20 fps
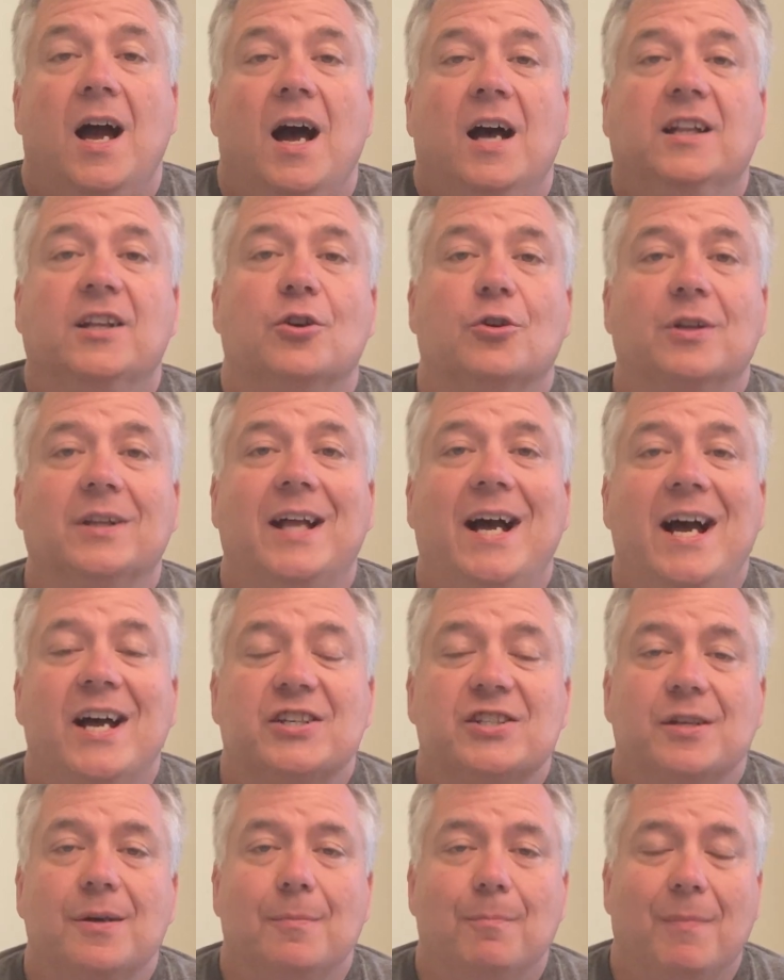Hello
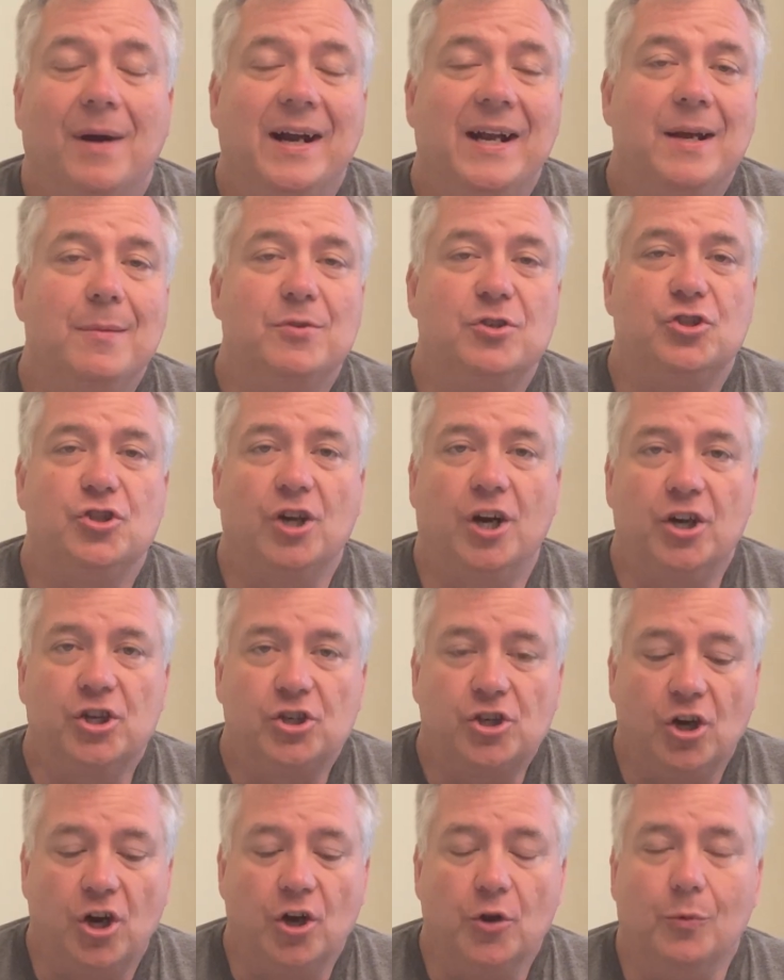class, my name is Josh
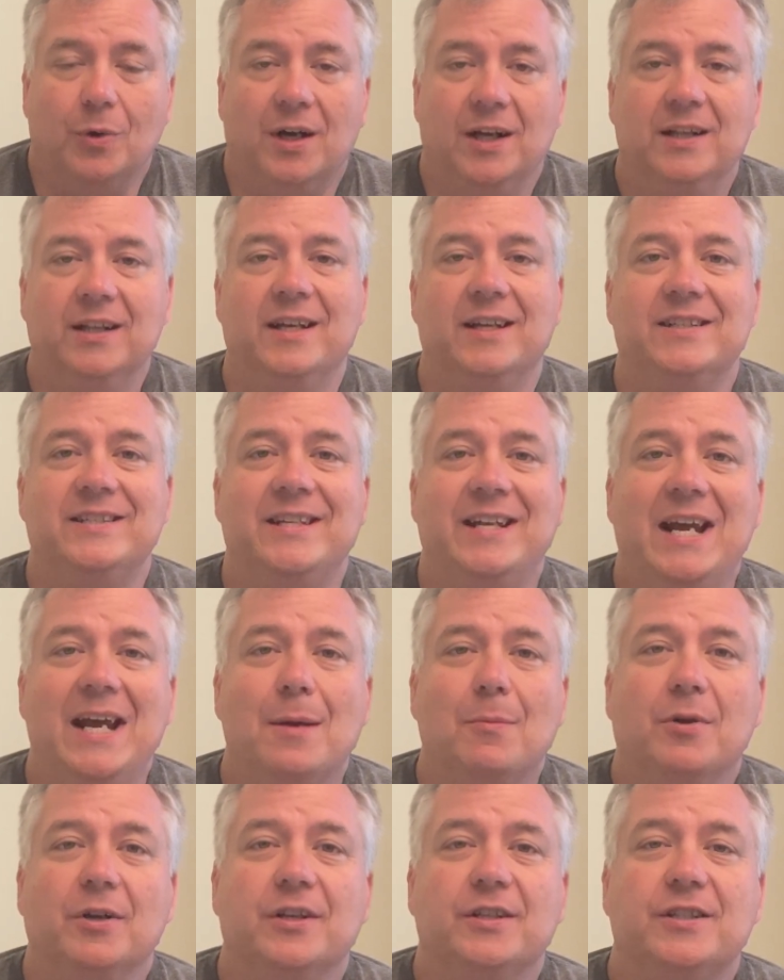Caldwell, and today
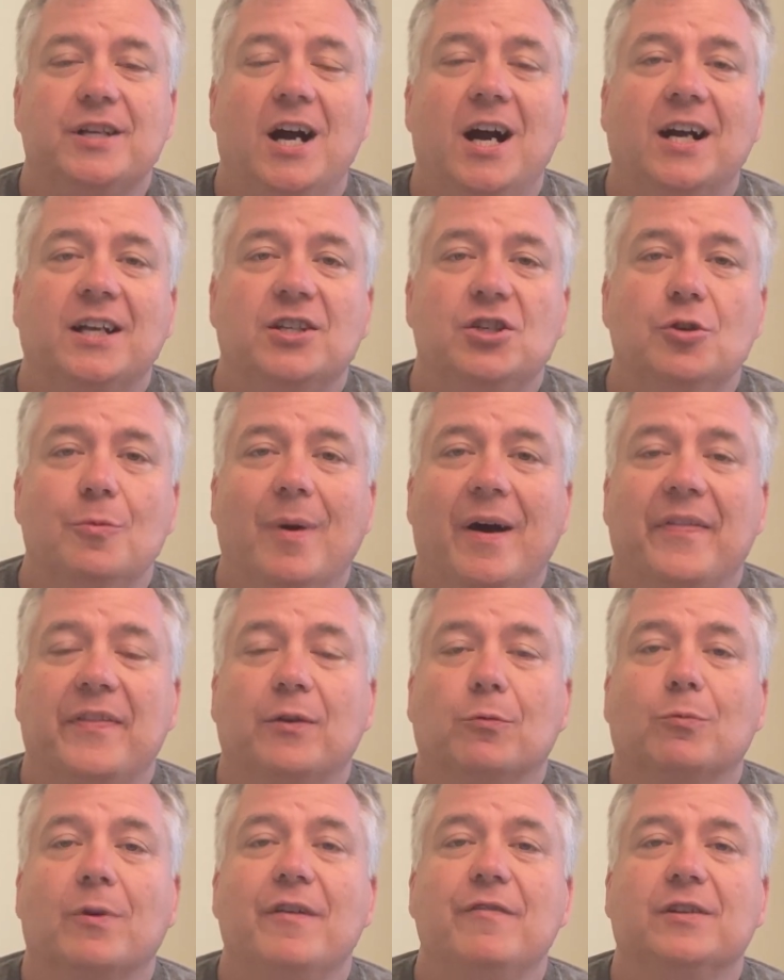I'm going to talk to you about the
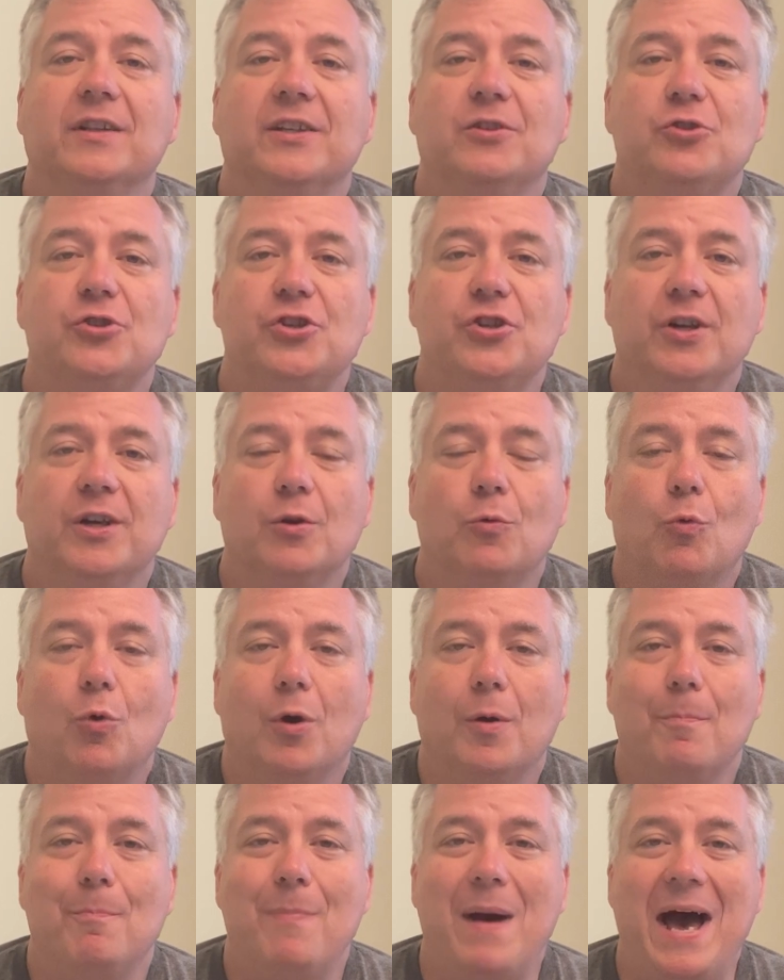Revolutionary
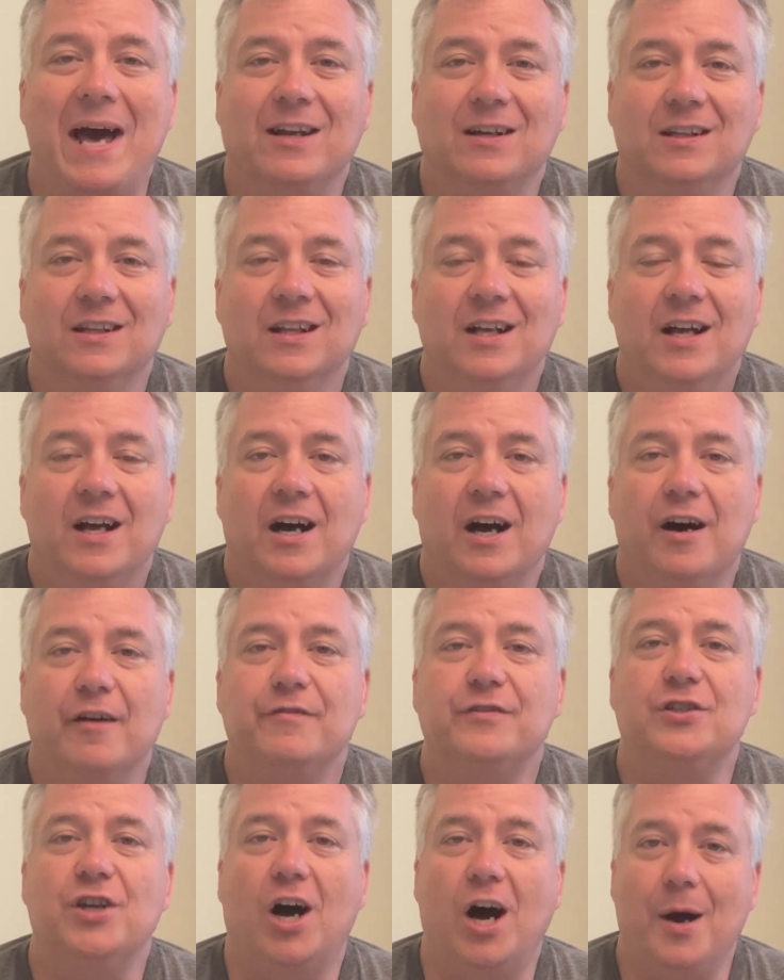War Battle
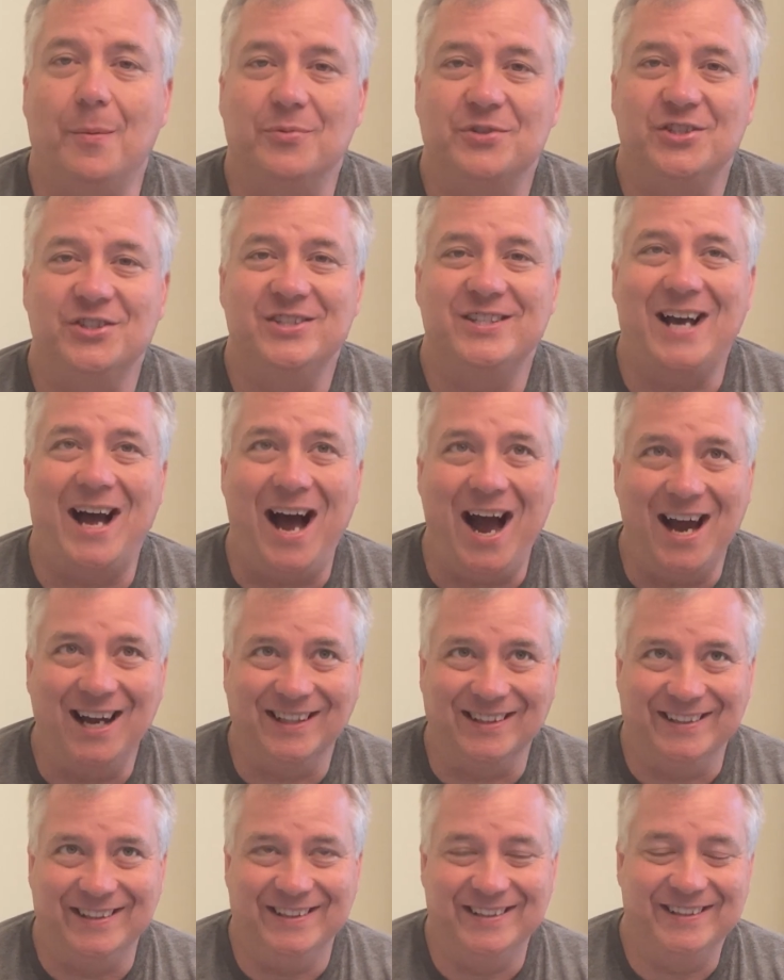of Thompson's
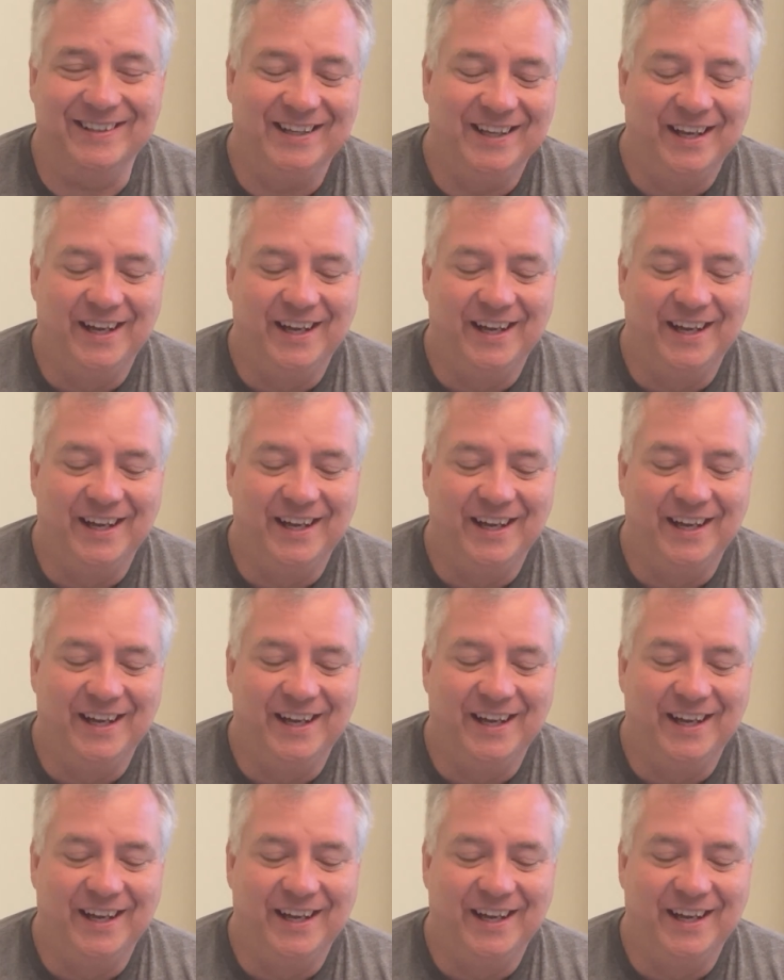Island.